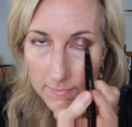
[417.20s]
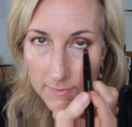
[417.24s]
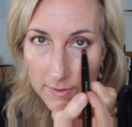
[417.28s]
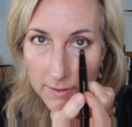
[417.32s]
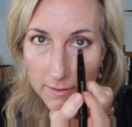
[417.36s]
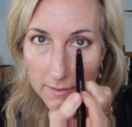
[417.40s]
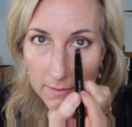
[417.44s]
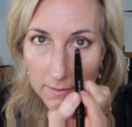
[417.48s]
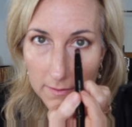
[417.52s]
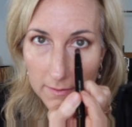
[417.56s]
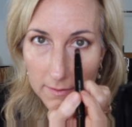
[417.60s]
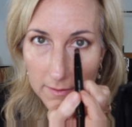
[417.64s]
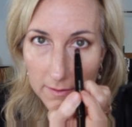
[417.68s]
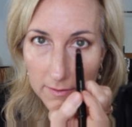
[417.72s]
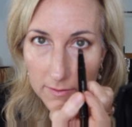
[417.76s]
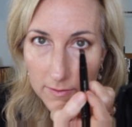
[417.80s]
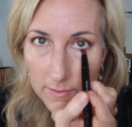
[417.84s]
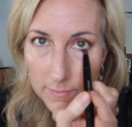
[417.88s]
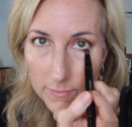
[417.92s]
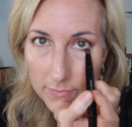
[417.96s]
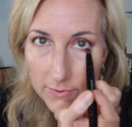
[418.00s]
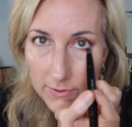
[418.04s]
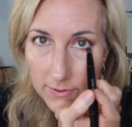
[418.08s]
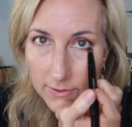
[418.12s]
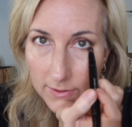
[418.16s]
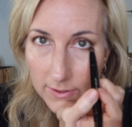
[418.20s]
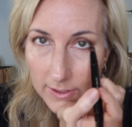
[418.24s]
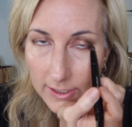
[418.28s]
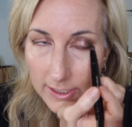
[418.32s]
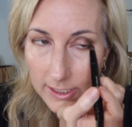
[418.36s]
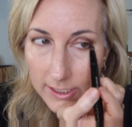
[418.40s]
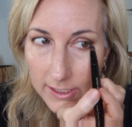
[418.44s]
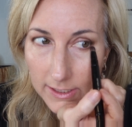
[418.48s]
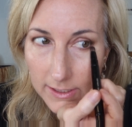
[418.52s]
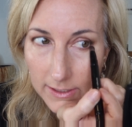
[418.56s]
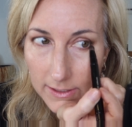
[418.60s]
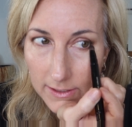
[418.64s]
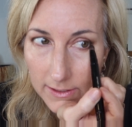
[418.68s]
It's such a
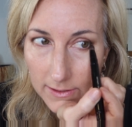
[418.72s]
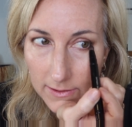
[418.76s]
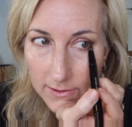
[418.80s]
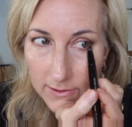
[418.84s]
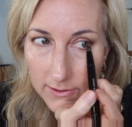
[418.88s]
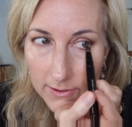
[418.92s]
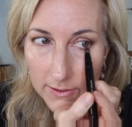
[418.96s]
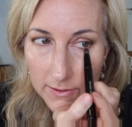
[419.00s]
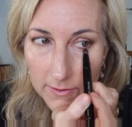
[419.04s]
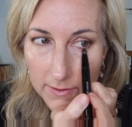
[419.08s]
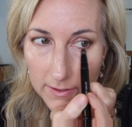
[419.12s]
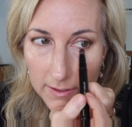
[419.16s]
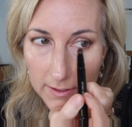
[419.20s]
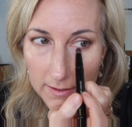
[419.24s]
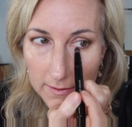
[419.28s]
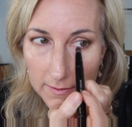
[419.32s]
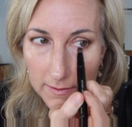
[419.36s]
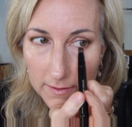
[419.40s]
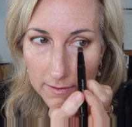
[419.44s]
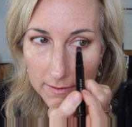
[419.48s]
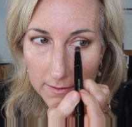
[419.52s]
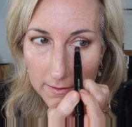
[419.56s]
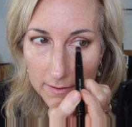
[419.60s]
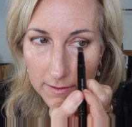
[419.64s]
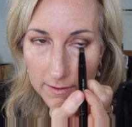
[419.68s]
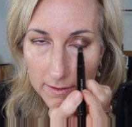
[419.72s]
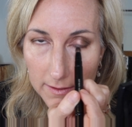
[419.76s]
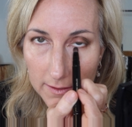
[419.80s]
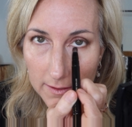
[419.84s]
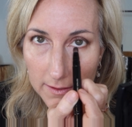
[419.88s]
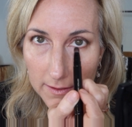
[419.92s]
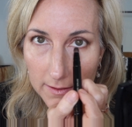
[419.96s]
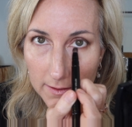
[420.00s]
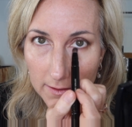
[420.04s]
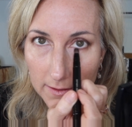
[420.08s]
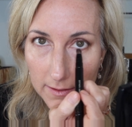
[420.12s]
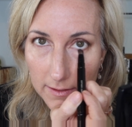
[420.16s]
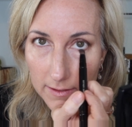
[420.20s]
pretty color, you guys. It's got a
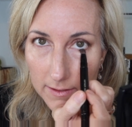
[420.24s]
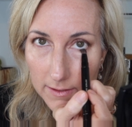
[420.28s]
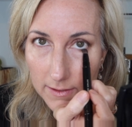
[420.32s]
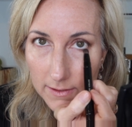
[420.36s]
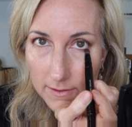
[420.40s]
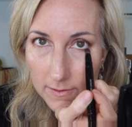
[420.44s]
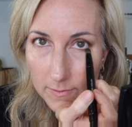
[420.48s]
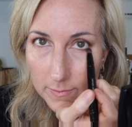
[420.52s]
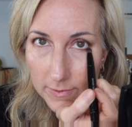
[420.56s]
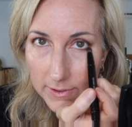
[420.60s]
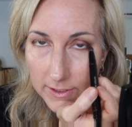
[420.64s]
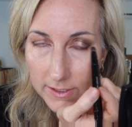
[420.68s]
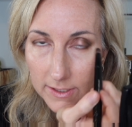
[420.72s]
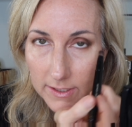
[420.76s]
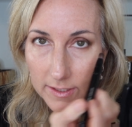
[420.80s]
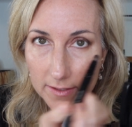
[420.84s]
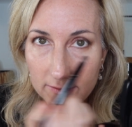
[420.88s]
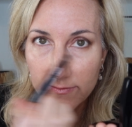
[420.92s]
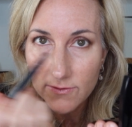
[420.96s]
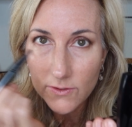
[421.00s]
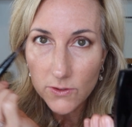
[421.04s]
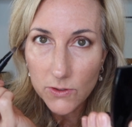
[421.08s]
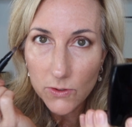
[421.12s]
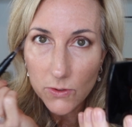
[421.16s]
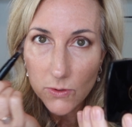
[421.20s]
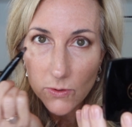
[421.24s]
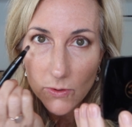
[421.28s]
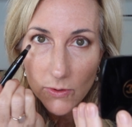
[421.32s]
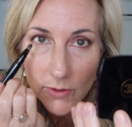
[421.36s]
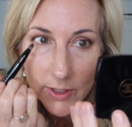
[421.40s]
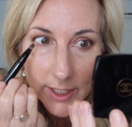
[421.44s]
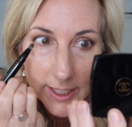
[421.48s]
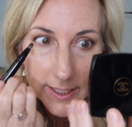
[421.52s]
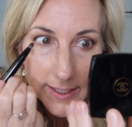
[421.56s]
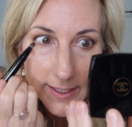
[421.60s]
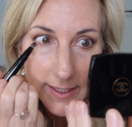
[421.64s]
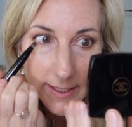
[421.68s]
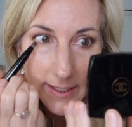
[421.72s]
little bit of gold
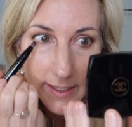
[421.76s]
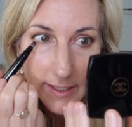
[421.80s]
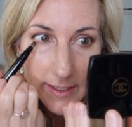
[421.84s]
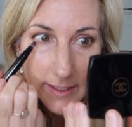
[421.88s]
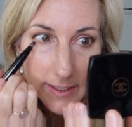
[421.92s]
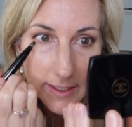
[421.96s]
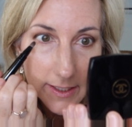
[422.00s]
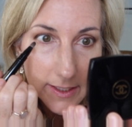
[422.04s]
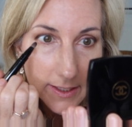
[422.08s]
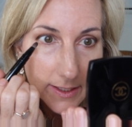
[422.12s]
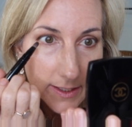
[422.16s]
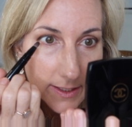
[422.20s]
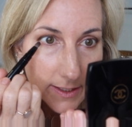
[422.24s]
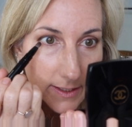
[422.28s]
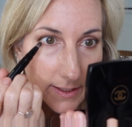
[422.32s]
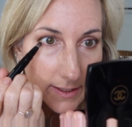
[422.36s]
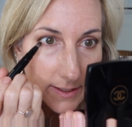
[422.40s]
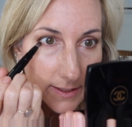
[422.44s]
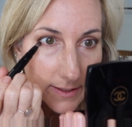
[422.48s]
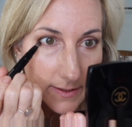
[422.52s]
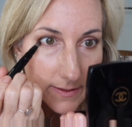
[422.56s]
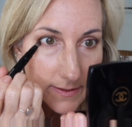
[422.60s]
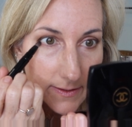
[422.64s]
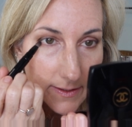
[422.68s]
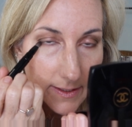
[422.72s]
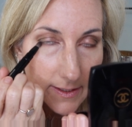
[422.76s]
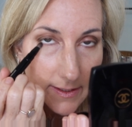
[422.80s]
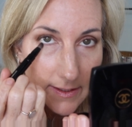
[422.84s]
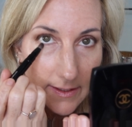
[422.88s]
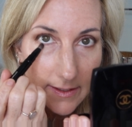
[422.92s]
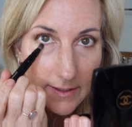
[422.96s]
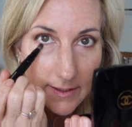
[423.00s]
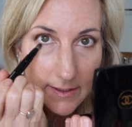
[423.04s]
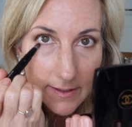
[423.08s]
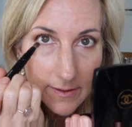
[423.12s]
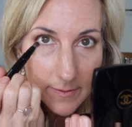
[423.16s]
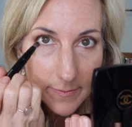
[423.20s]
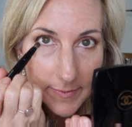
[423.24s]
in it. It's got a
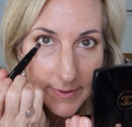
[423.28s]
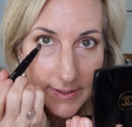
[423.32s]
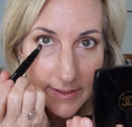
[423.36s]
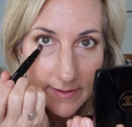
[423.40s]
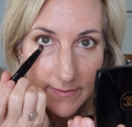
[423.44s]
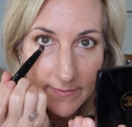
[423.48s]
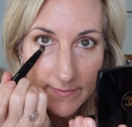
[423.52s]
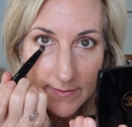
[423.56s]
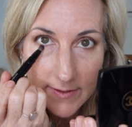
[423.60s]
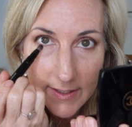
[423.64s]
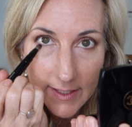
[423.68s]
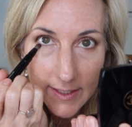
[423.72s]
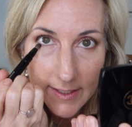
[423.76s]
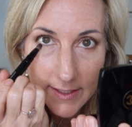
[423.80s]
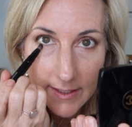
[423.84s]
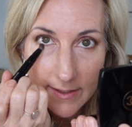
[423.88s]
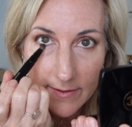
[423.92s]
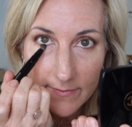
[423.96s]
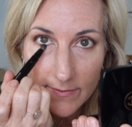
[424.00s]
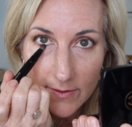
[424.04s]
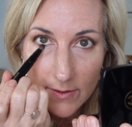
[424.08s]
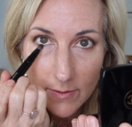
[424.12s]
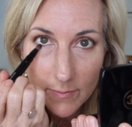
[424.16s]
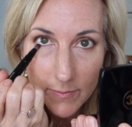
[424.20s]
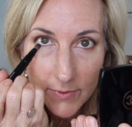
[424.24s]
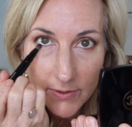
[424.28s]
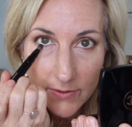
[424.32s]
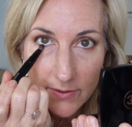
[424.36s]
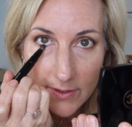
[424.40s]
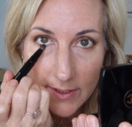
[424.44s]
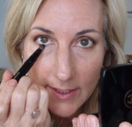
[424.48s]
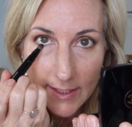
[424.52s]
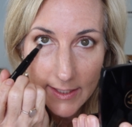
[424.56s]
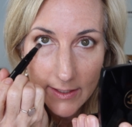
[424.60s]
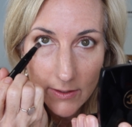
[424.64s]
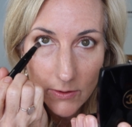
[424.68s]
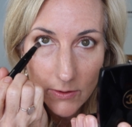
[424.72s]
little bit of kind of almost a